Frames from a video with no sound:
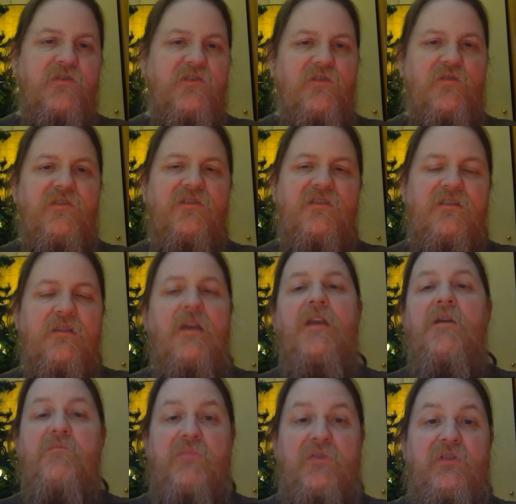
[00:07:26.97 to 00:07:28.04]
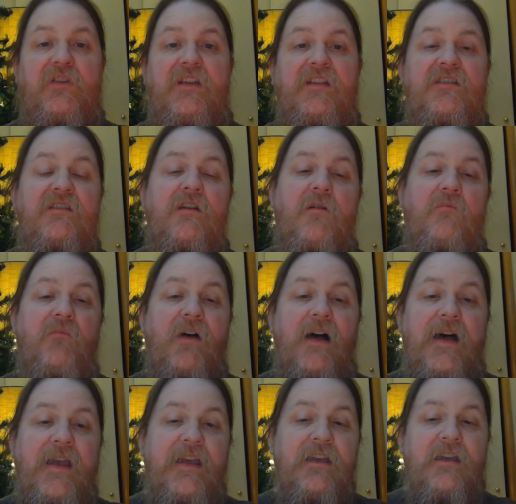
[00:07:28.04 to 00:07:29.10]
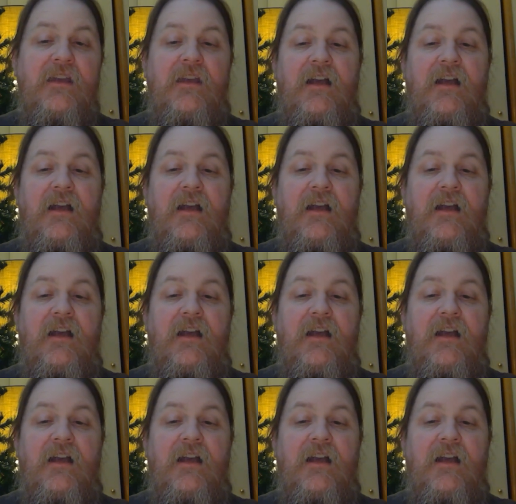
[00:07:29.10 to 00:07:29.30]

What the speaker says: students, please come by.